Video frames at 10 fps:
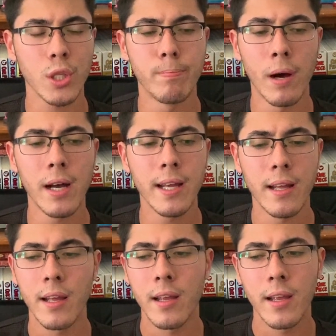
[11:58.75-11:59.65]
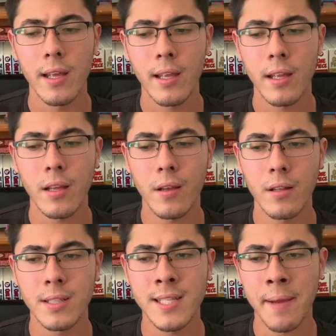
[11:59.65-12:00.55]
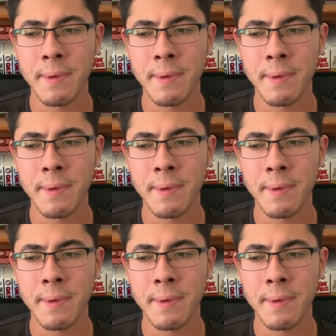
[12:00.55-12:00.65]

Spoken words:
but does that